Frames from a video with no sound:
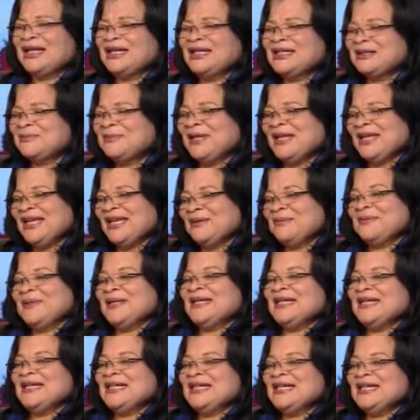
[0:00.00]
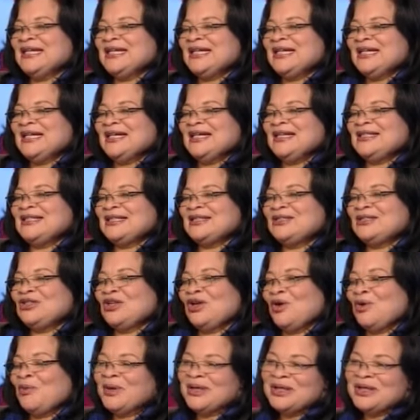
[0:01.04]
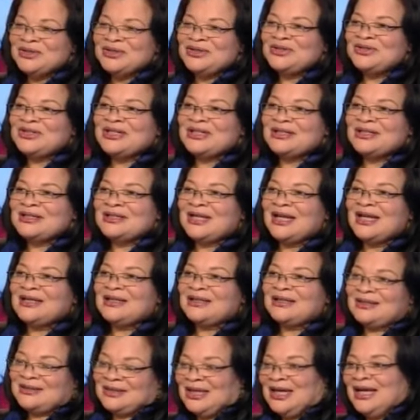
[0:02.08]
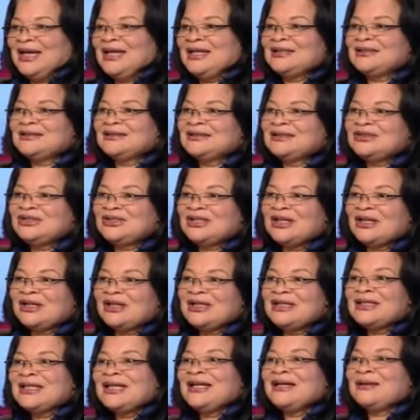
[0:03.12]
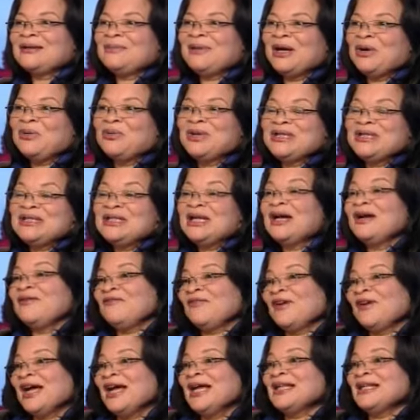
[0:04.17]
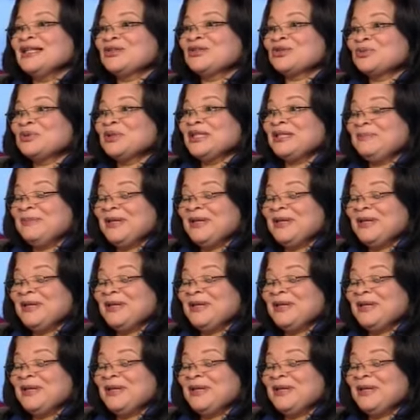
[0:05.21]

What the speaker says: Daddy, come and get me. He says, no, why don't you just take the night in jail and think about what nonviolence